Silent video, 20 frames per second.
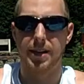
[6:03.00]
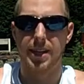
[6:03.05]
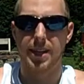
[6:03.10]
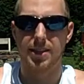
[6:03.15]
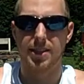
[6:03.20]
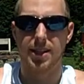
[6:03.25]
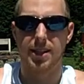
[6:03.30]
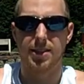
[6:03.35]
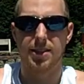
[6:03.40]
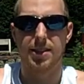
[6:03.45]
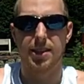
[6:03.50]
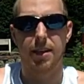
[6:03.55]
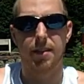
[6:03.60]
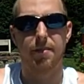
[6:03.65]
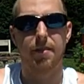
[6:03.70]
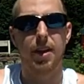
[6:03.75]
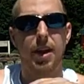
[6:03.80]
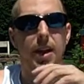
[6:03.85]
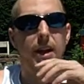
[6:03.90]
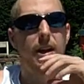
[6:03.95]
at a distance. And
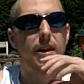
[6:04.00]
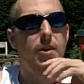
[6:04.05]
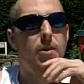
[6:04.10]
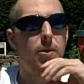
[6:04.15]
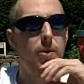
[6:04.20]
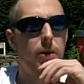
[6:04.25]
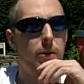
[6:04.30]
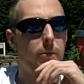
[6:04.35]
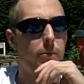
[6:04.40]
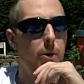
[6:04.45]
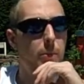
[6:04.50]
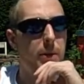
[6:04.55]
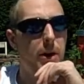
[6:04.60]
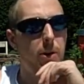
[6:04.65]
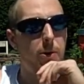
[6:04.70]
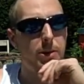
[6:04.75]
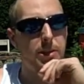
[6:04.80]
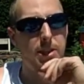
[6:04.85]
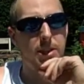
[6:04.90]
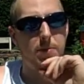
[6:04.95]
if
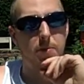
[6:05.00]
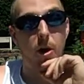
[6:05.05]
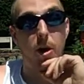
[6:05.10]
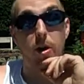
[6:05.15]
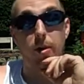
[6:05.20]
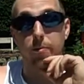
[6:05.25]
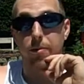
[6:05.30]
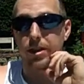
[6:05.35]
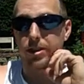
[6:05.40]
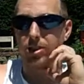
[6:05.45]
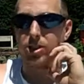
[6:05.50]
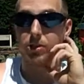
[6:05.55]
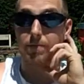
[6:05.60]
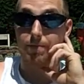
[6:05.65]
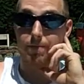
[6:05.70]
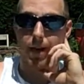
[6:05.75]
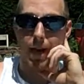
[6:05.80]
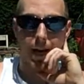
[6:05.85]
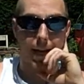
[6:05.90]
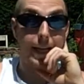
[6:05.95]
Romero is smart, which
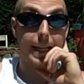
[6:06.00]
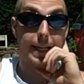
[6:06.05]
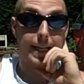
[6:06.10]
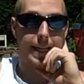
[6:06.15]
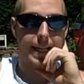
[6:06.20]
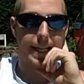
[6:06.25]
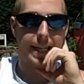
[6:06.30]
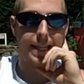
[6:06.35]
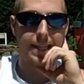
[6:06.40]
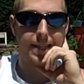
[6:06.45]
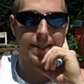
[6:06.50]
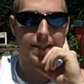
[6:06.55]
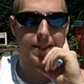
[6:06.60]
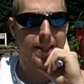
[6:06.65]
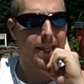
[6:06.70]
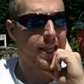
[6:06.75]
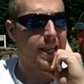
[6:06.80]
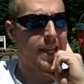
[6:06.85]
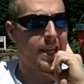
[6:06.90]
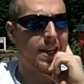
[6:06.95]
he
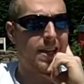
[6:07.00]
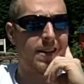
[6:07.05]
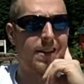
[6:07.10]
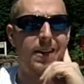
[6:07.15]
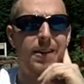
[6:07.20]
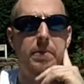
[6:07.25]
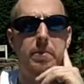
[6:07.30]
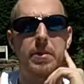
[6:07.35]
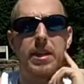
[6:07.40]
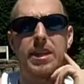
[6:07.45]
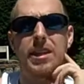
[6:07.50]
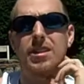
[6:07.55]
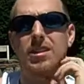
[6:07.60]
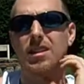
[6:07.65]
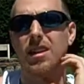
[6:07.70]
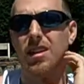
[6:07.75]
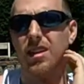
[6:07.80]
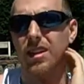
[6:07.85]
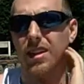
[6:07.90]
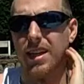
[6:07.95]
is,
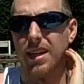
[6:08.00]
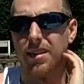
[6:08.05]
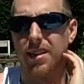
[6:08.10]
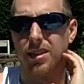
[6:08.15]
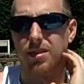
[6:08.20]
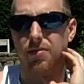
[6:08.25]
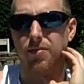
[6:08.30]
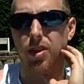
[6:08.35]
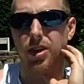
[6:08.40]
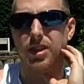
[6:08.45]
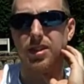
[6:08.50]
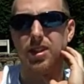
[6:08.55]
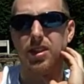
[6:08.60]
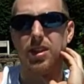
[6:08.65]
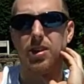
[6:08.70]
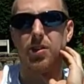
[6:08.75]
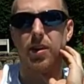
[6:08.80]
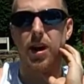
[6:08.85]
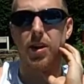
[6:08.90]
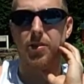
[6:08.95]
he's going to get this fight to
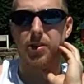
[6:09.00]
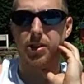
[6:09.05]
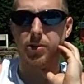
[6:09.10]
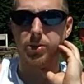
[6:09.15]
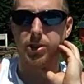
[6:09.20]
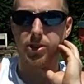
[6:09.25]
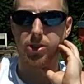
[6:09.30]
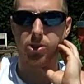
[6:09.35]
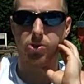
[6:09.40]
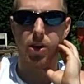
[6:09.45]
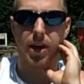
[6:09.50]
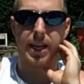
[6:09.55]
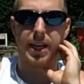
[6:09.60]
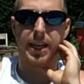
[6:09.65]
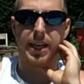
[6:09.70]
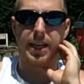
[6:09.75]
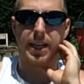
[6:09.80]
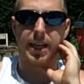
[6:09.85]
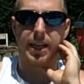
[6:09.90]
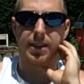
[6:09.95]
the ground, use the
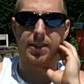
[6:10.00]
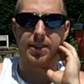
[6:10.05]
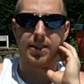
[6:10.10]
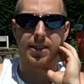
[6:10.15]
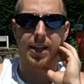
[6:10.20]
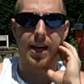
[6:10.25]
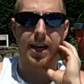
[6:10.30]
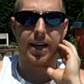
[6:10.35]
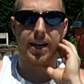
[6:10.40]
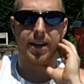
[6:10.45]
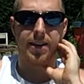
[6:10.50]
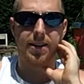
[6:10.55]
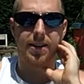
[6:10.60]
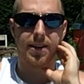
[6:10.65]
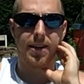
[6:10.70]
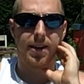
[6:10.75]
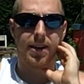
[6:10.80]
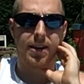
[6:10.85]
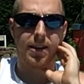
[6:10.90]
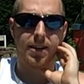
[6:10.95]
striking, get inside,
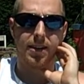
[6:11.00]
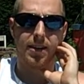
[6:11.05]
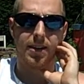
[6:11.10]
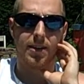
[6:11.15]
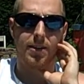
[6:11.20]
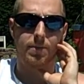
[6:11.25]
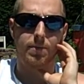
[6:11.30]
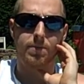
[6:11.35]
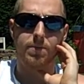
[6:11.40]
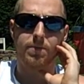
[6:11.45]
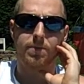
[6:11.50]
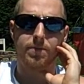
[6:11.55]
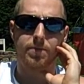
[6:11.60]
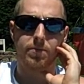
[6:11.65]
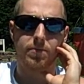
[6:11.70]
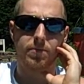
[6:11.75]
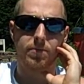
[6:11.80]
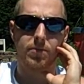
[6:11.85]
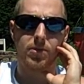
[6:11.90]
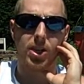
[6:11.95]

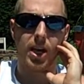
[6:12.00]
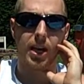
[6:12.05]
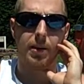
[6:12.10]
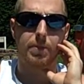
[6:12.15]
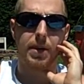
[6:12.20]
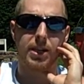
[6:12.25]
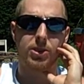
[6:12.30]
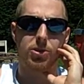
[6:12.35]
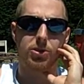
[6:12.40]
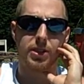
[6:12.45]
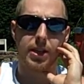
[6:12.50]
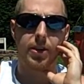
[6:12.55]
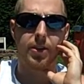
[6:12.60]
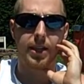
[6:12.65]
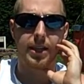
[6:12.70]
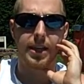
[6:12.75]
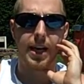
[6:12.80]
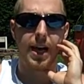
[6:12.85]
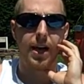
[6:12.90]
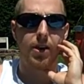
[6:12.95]
take
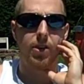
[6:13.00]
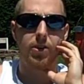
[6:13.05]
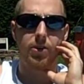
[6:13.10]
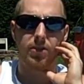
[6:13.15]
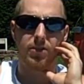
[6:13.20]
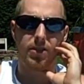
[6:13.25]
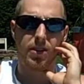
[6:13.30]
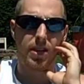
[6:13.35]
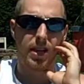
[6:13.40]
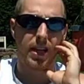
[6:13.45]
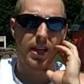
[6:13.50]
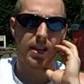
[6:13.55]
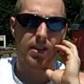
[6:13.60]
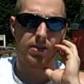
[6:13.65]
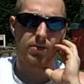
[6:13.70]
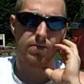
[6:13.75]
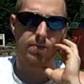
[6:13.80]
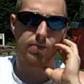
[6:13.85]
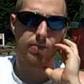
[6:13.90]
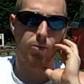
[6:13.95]
Petruzzelli down,
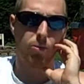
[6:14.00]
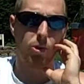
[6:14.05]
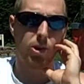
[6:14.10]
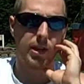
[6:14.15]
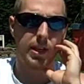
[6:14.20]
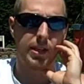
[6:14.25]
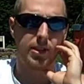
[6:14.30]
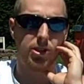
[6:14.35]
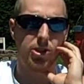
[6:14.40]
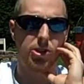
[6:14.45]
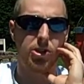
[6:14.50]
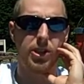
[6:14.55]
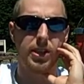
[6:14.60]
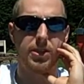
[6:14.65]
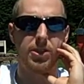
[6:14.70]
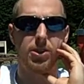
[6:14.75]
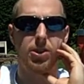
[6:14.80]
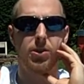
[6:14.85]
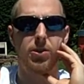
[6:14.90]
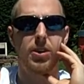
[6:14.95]
and work his
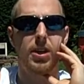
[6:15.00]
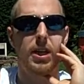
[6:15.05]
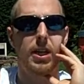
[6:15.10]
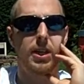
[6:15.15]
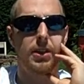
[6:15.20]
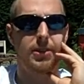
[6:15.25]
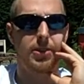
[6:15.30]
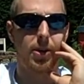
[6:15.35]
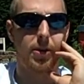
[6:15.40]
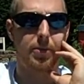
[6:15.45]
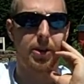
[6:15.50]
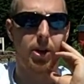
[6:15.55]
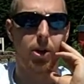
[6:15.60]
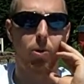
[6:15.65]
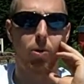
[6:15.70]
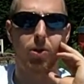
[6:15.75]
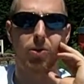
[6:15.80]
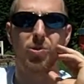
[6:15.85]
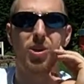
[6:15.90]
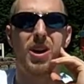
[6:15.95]
jiu-jitsu. So I'm going to
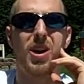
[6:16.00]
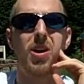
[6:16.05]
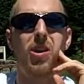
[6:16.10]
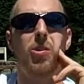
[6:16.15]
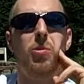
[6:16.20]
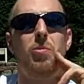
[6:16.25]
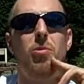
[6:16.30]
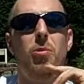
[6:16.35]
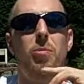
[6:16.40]
go with Ricardo